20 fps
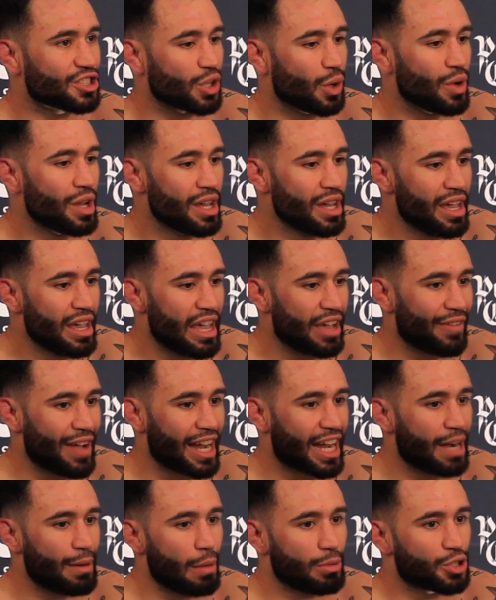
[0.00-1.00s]
So if I
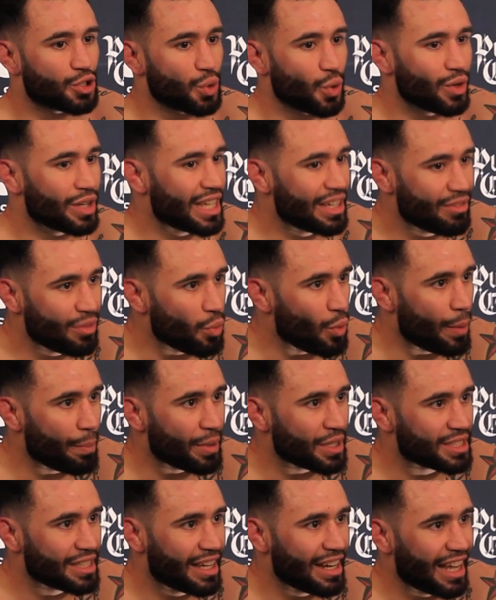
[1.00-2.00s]
come up short, even
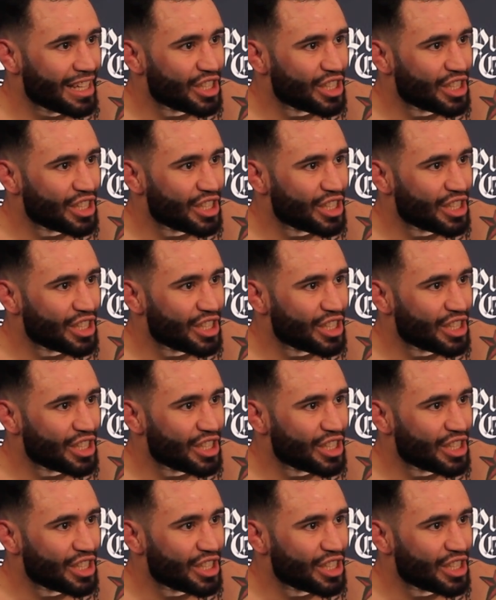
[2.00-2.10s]
1%,